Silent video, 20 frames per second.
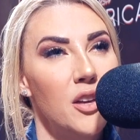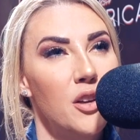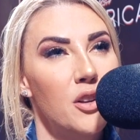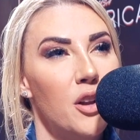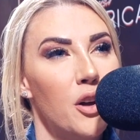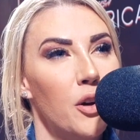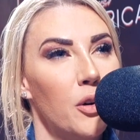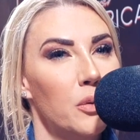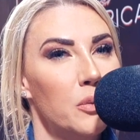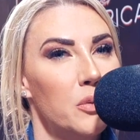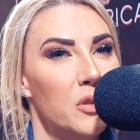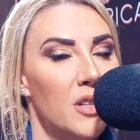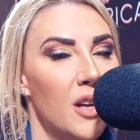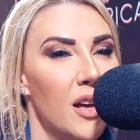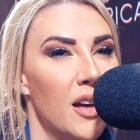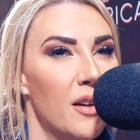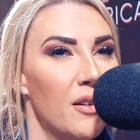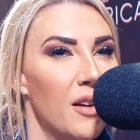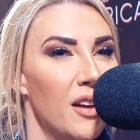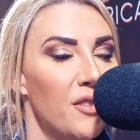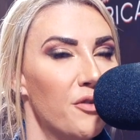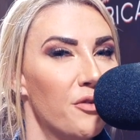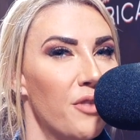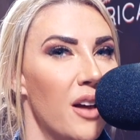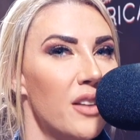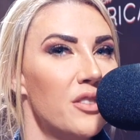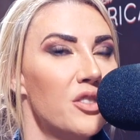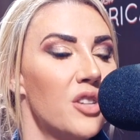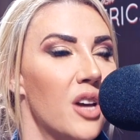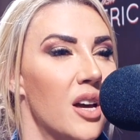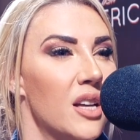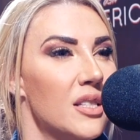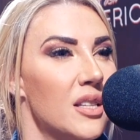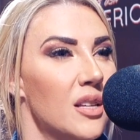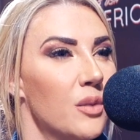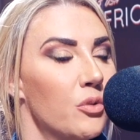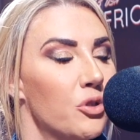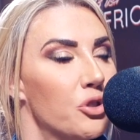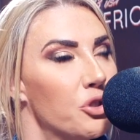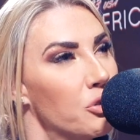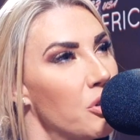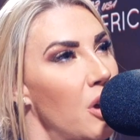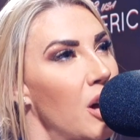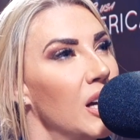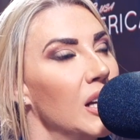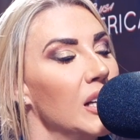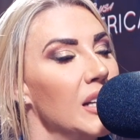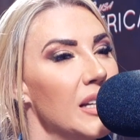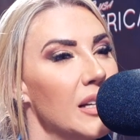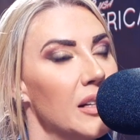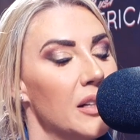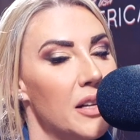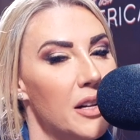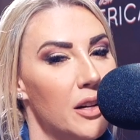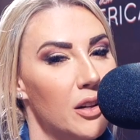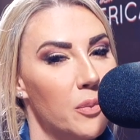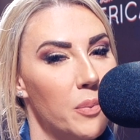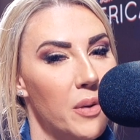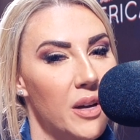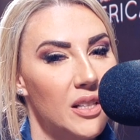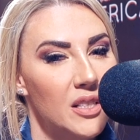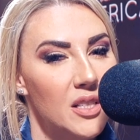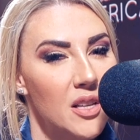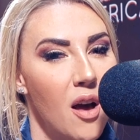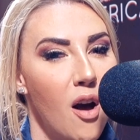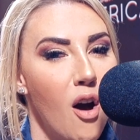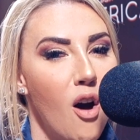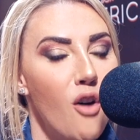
in franchising we're struggling a little bit